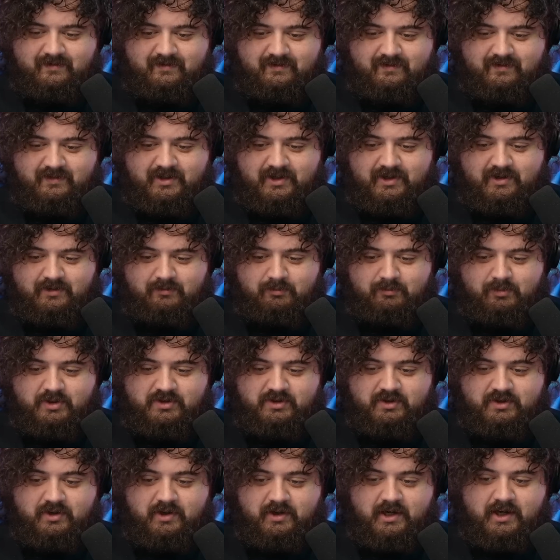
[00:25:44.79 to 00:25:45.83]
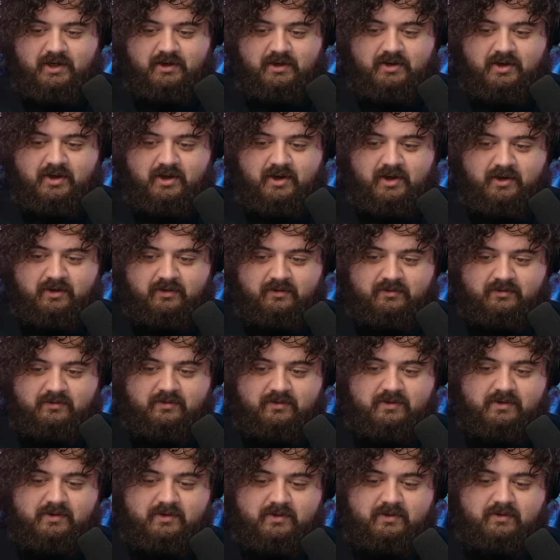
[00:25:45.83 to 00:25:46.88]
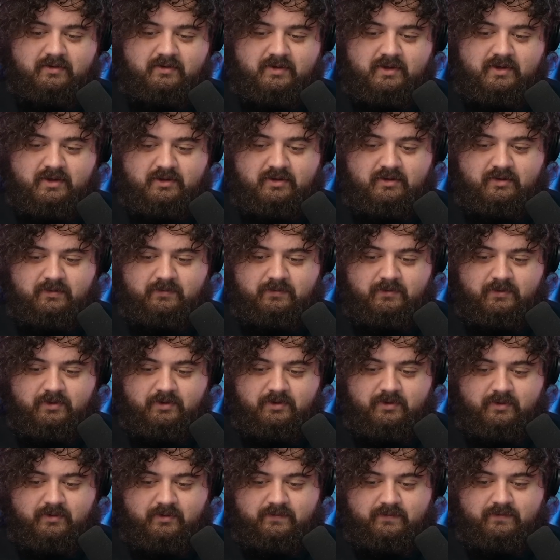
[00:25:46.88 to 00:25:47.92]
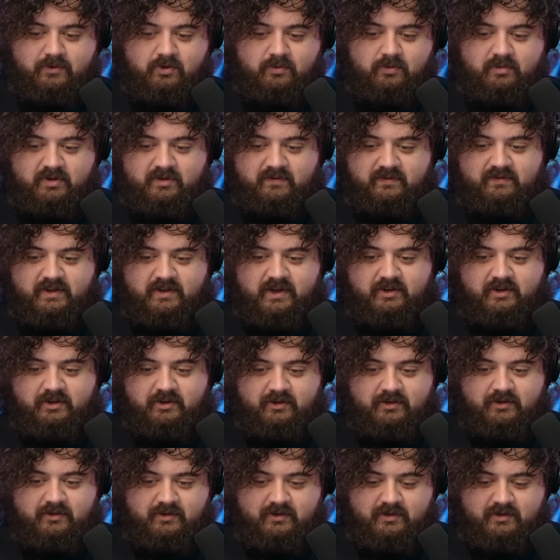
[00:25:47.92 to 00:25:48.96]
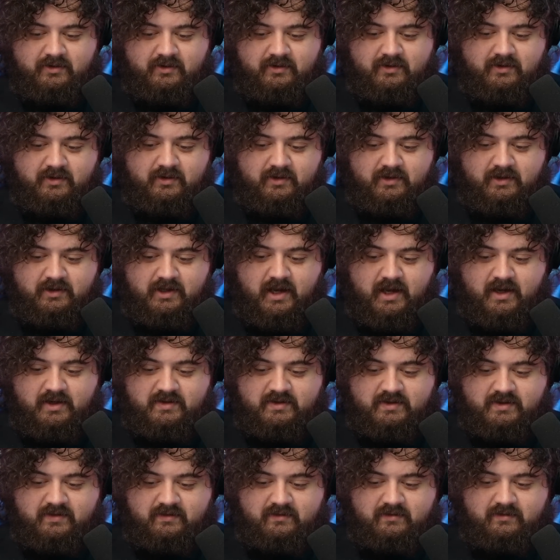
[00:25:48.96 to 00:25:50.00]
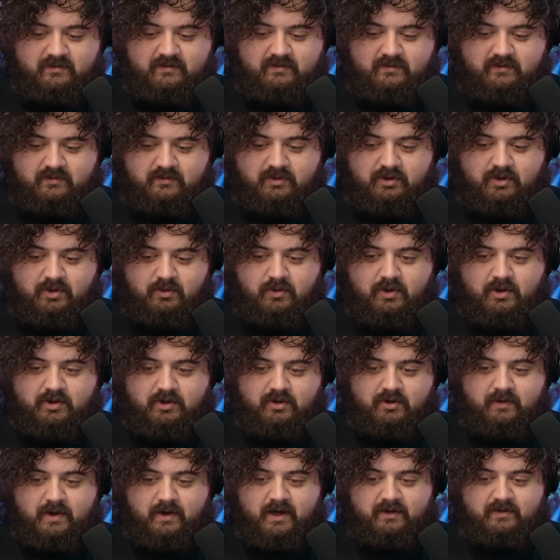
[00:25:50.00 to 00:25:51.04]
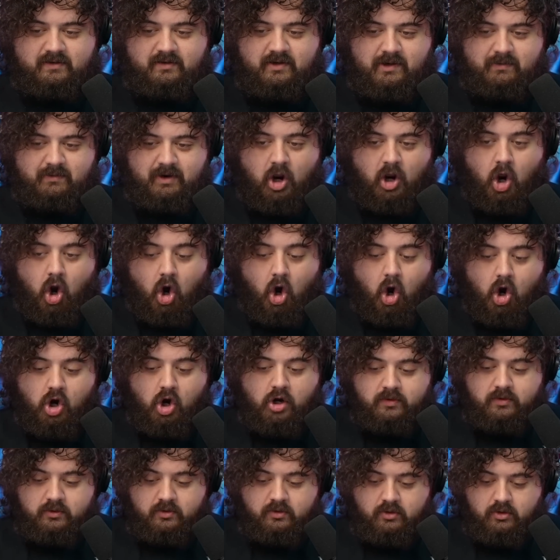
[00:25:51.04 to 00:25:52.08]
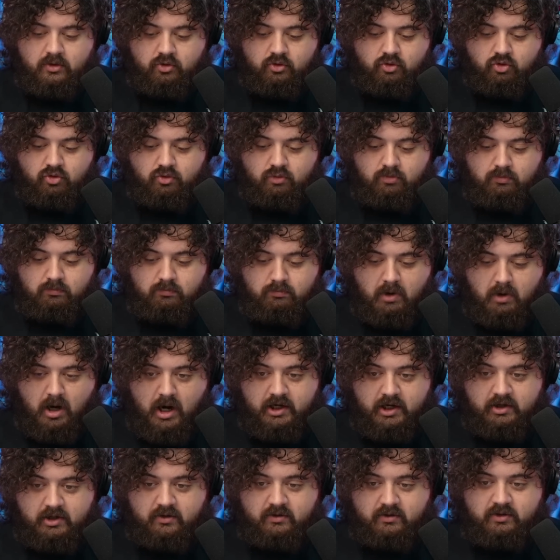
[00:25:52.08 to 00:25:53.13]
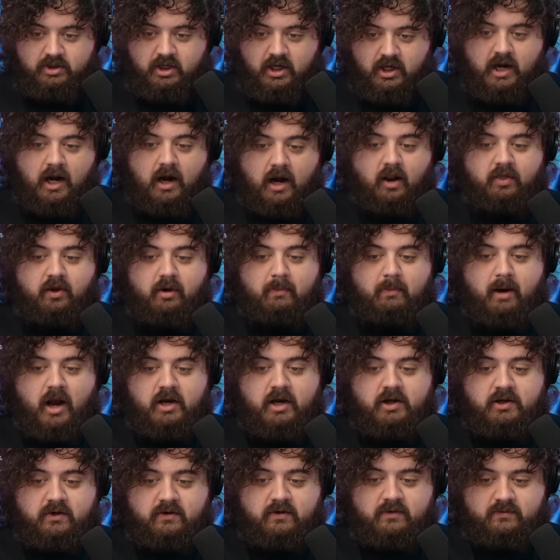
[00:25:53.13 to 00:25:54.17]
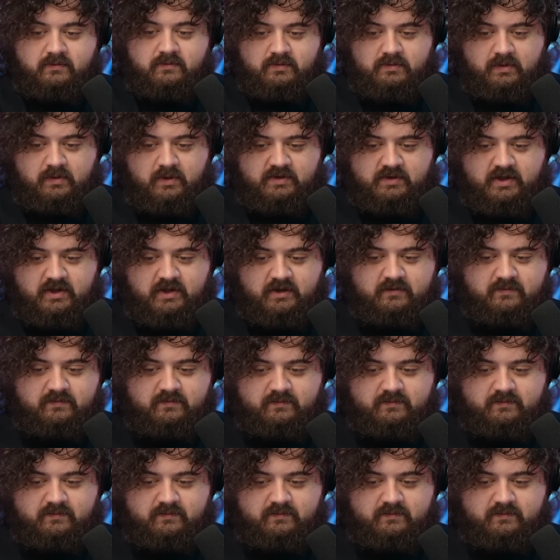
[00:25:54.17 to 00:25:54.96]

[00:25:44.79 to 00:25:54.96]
Dear Mr. Hancock, thank you for your informative letter. Yes, you are correct. I'm like, oh, Mike, get out of there, Mike. That's what I say.